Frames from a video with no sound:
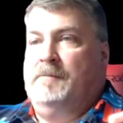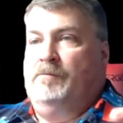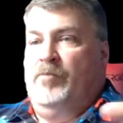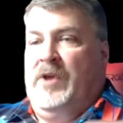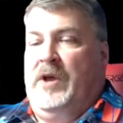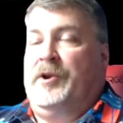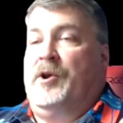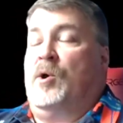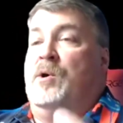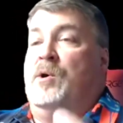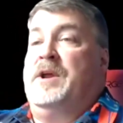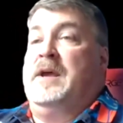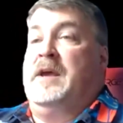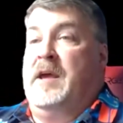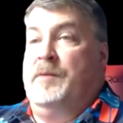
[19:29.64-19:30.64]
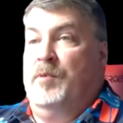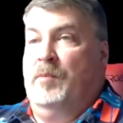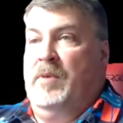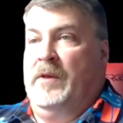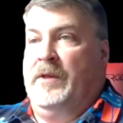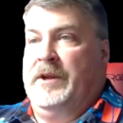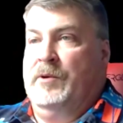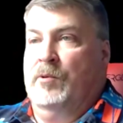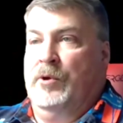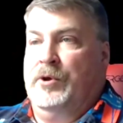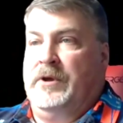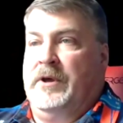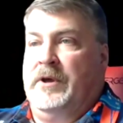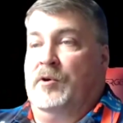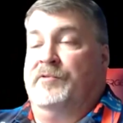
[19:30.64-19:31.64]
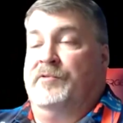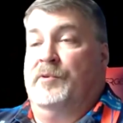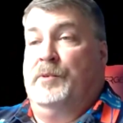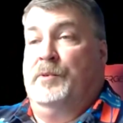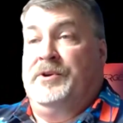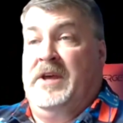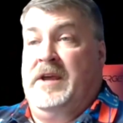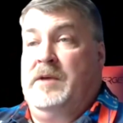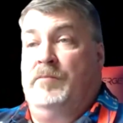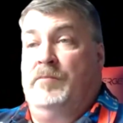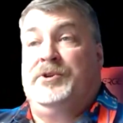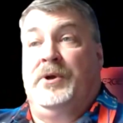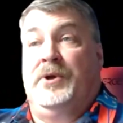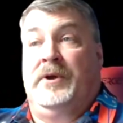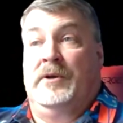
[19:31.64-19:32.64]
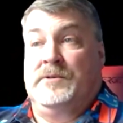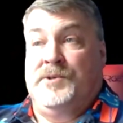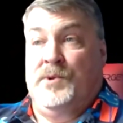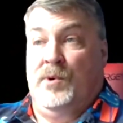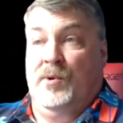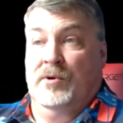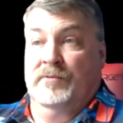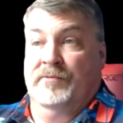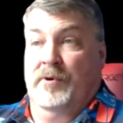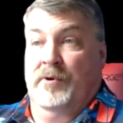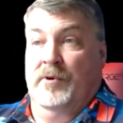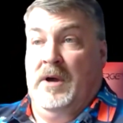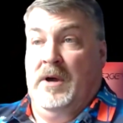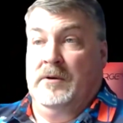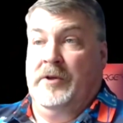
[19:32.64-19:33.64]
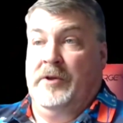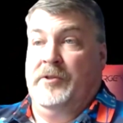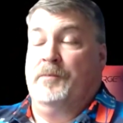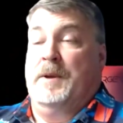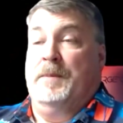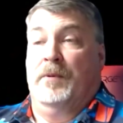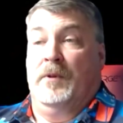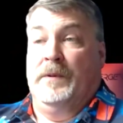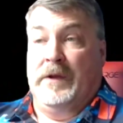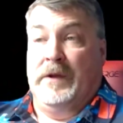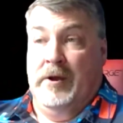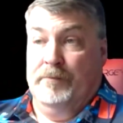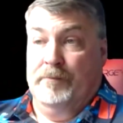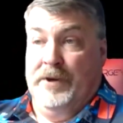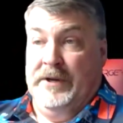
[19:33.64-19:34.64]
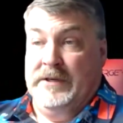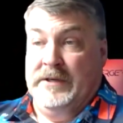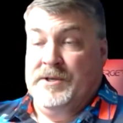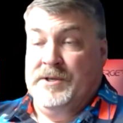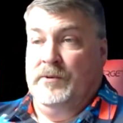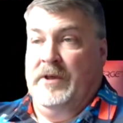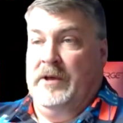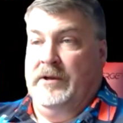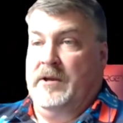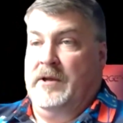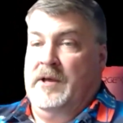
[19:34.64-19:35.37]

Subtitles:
an earning capability where you can earn from your team, but you can also earn from other people in the company. So that